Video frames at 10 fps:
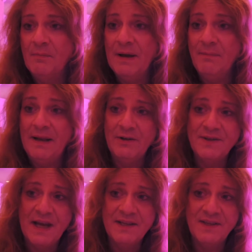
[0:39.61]
But medical
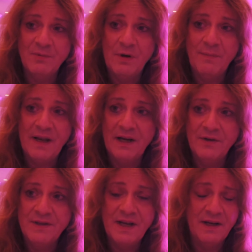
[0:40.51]
science is one of them that I
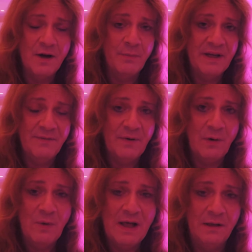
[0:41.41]
understand and comprehend
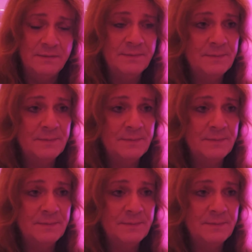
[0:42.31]
very well.